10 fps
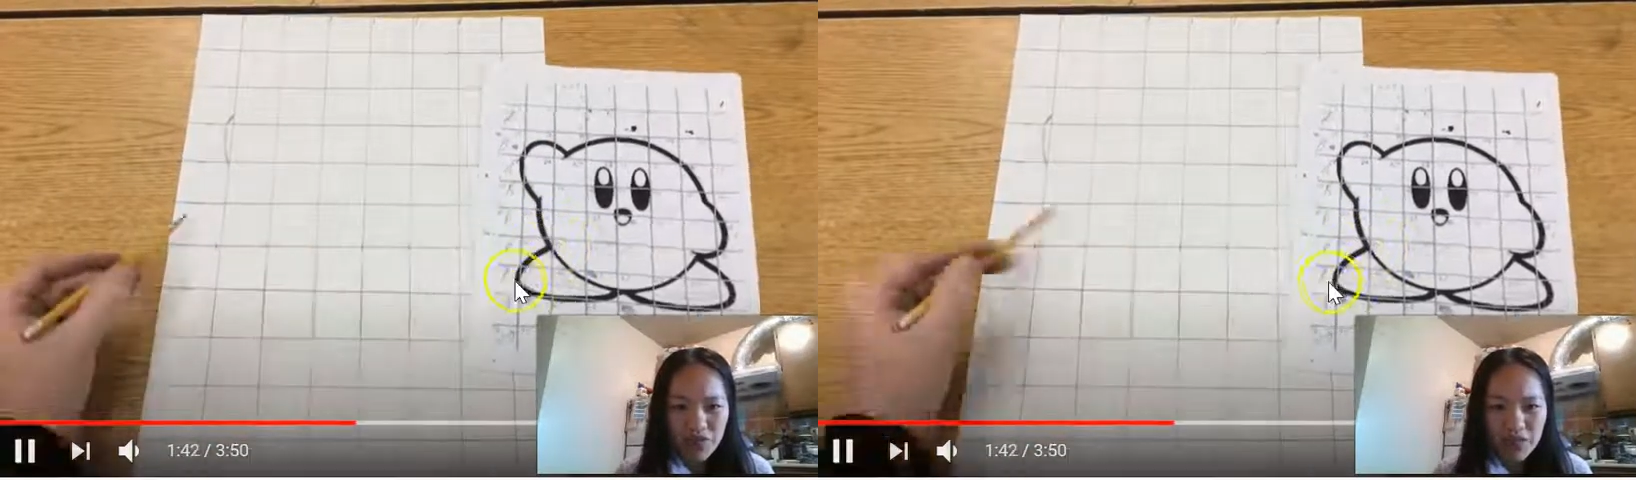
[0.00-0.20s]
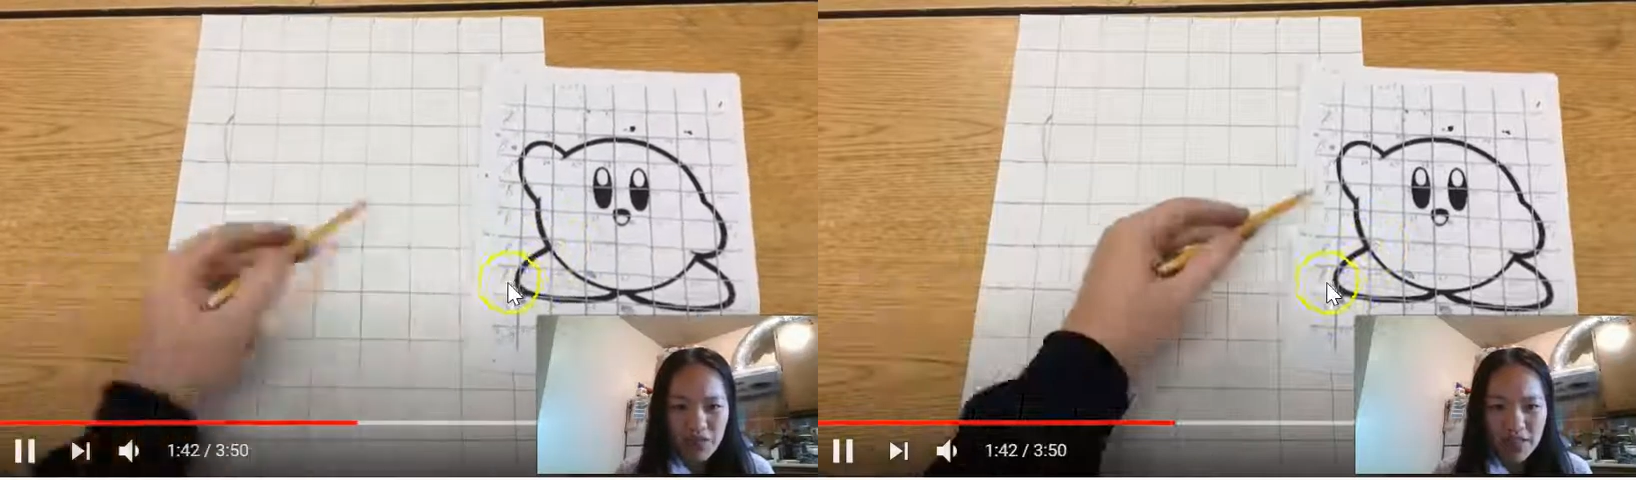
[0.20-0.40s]

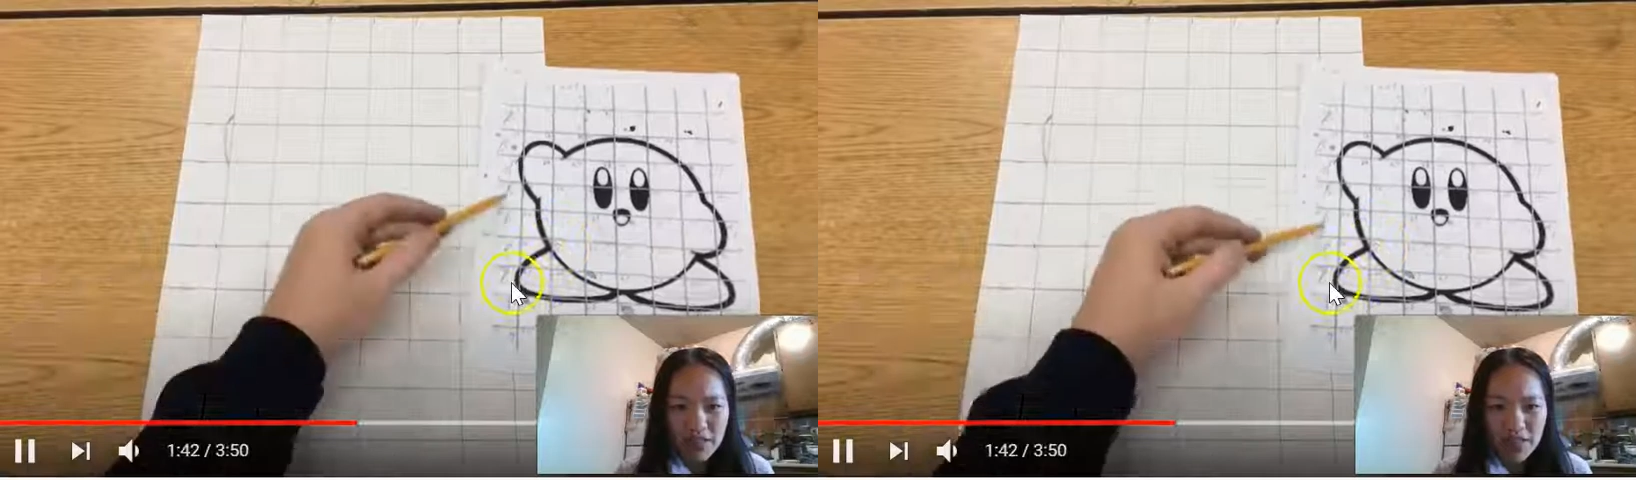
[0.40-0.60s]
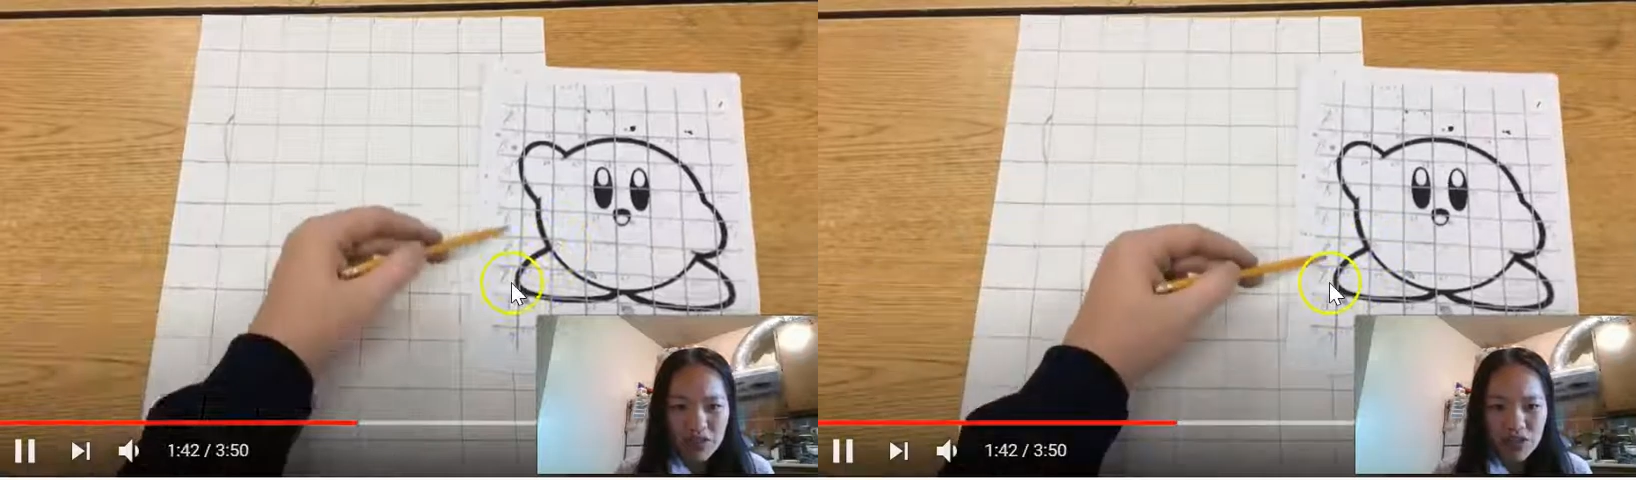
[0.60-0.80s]

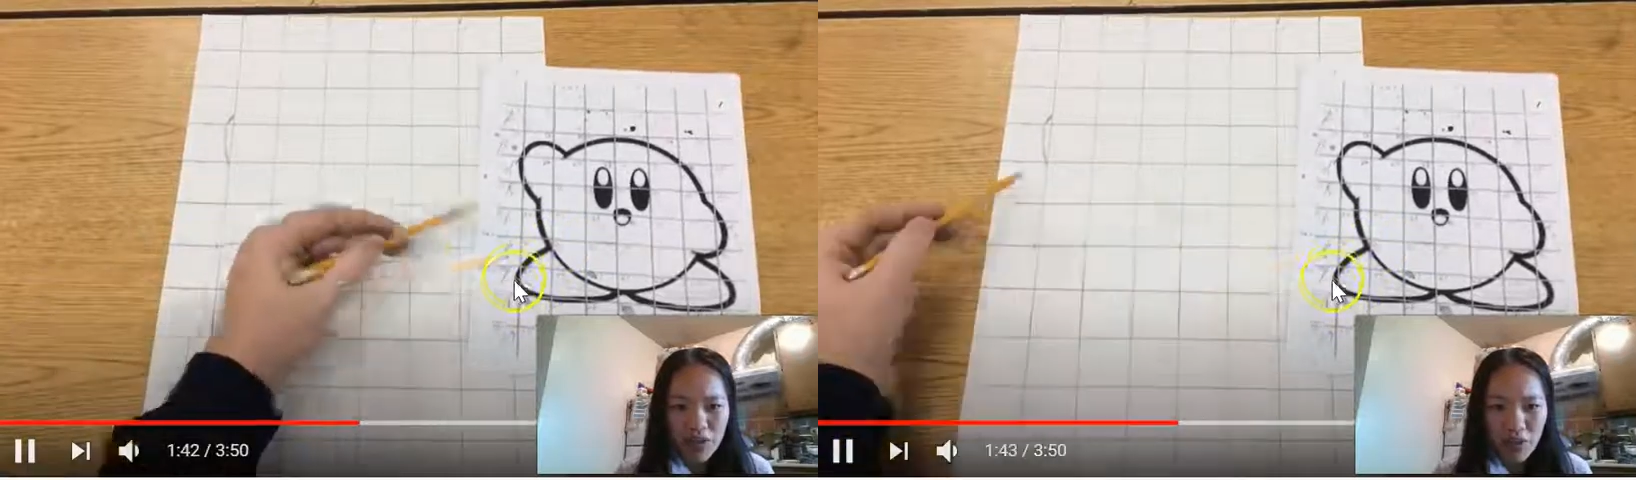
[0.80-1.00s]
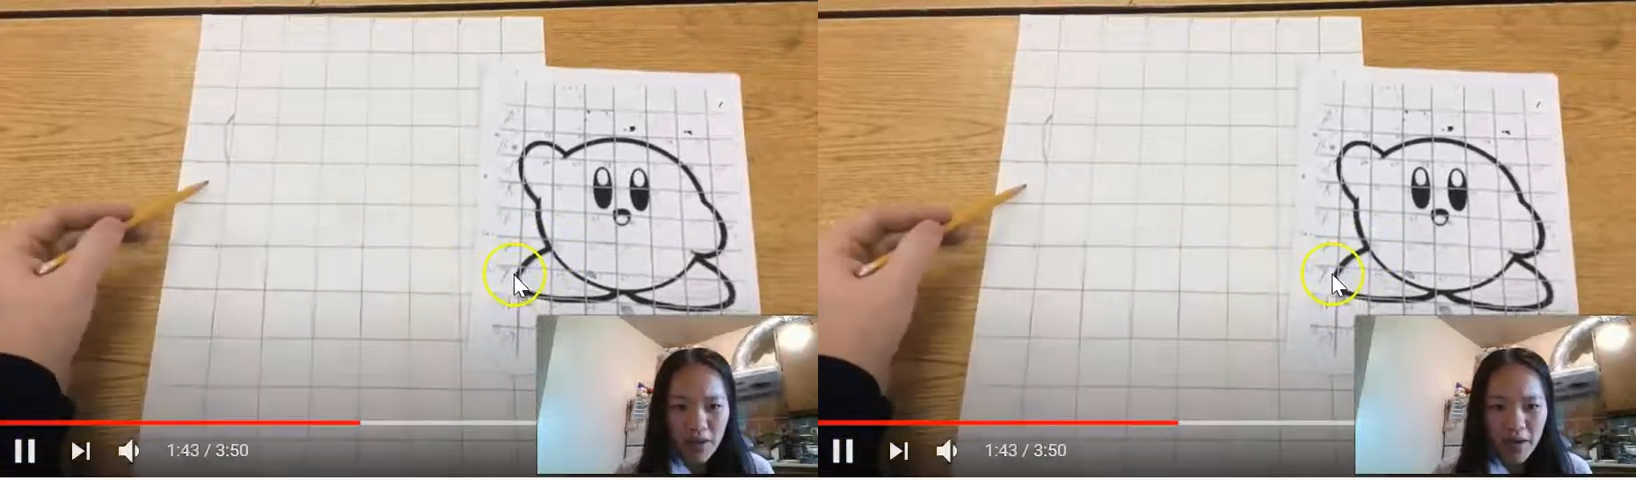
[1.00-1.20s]
Okay,
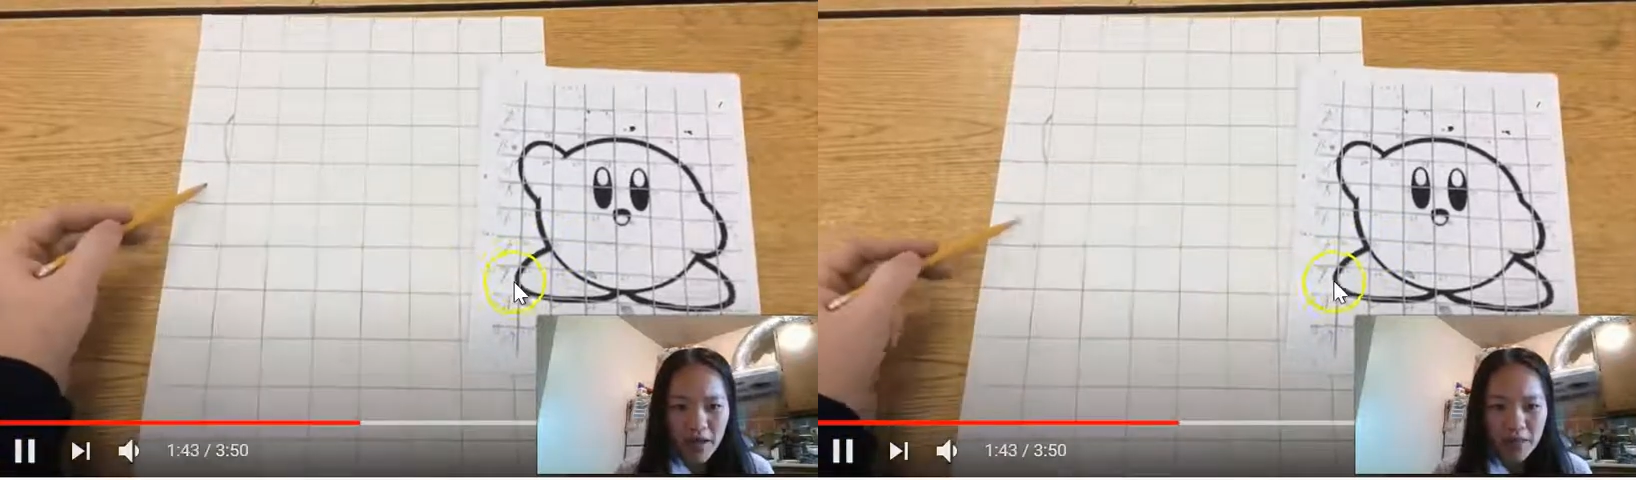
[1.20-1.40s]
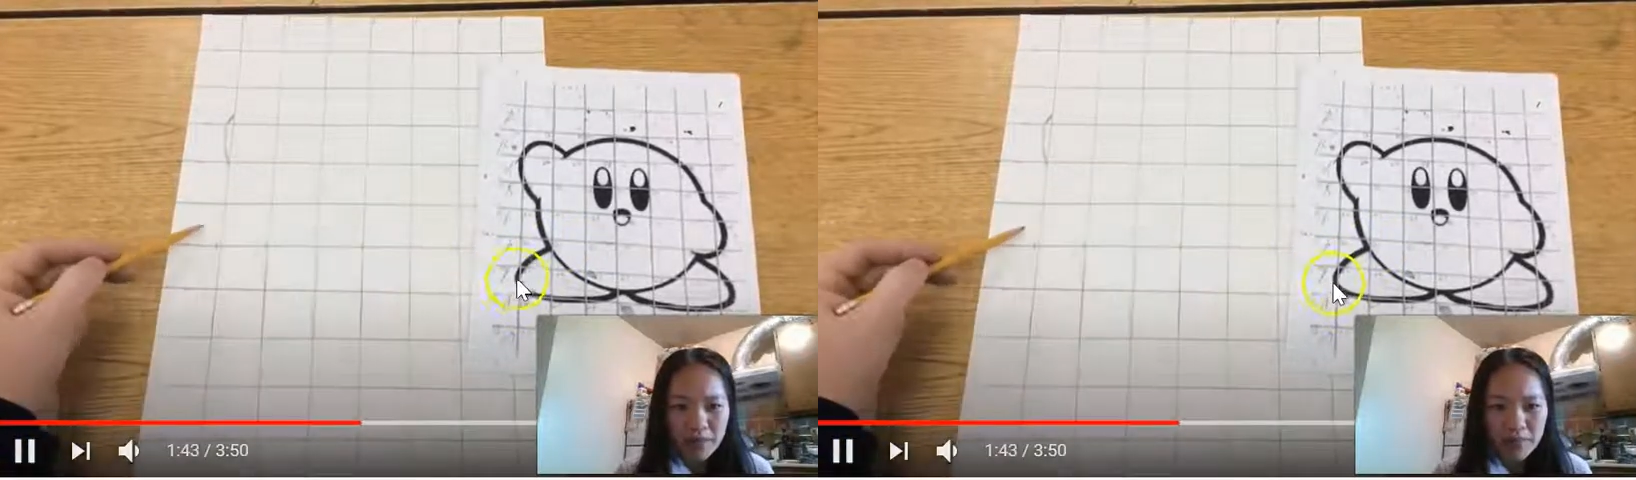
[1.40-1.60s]
so
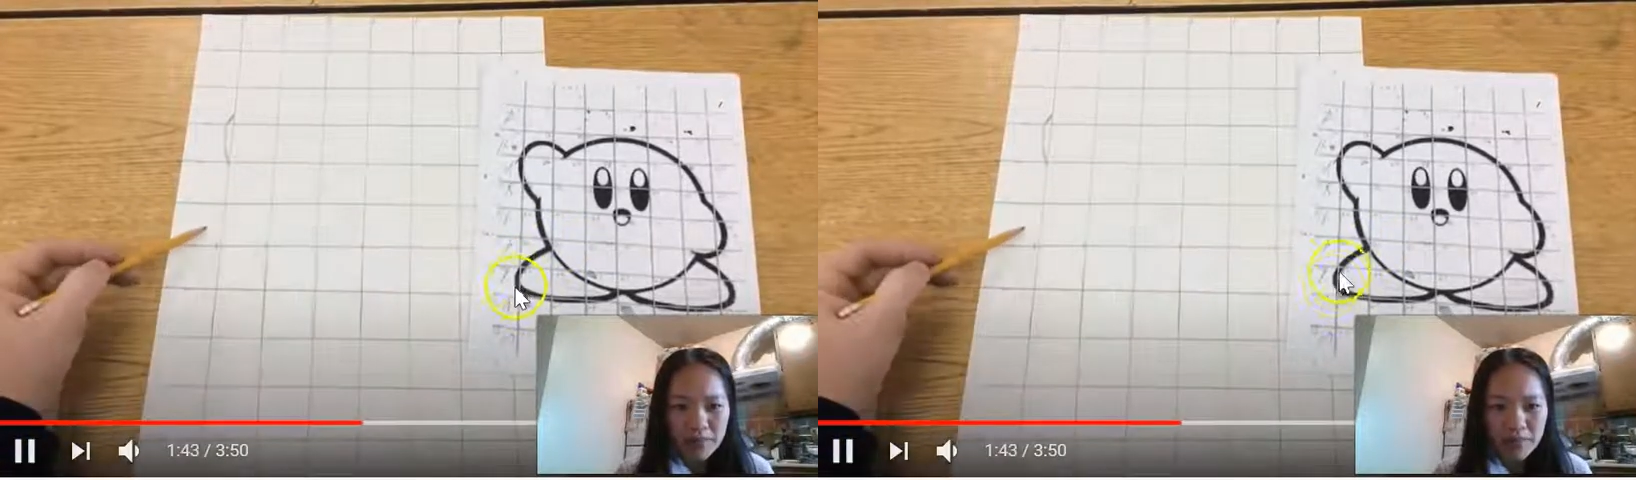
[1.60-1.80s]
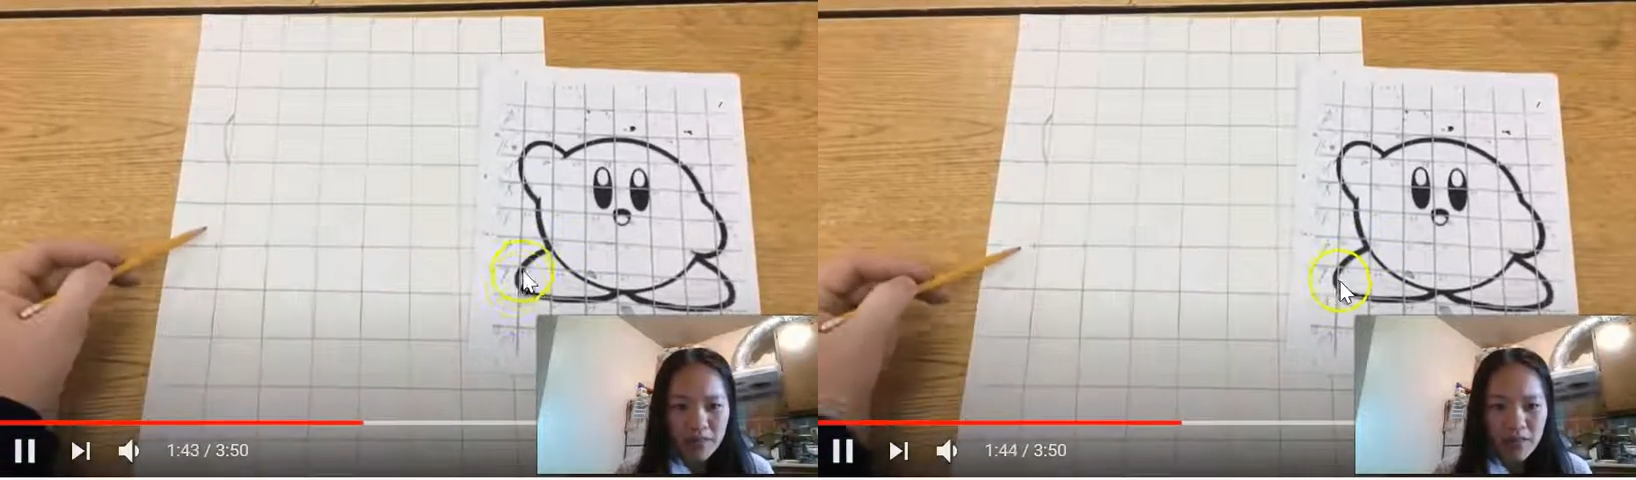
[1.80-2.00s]
bottom